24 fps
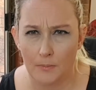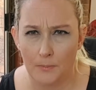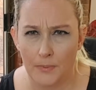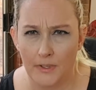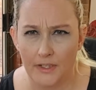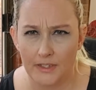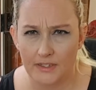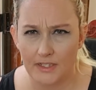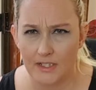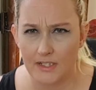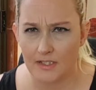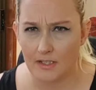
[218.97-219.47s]

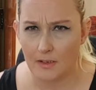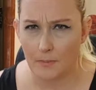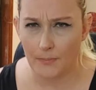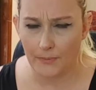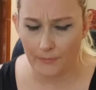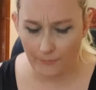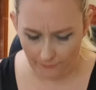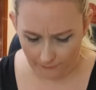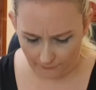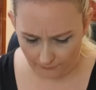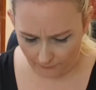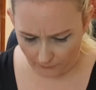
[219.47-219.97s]
pick these up
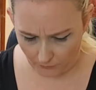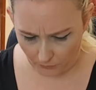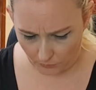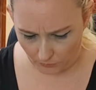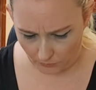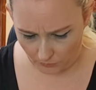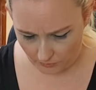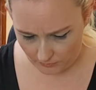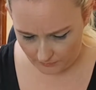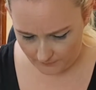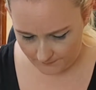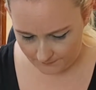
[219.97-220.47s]

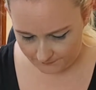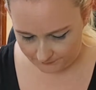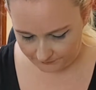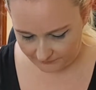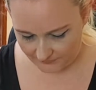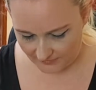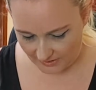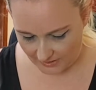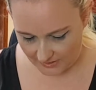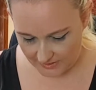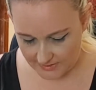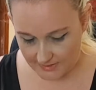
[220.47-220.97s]
before.
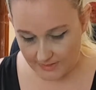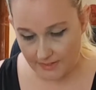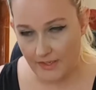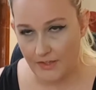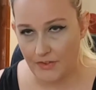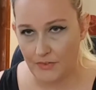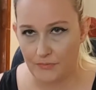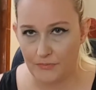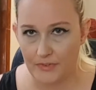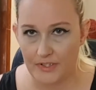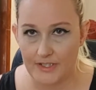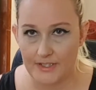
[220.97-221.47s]
He's
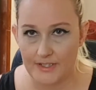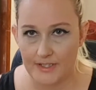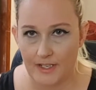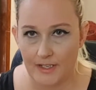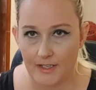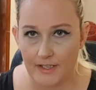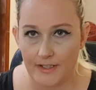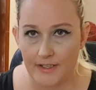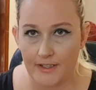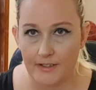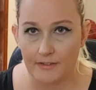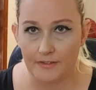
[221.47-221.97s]
another
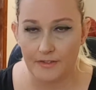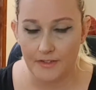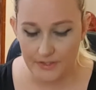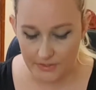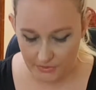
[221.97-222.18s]
reseller here in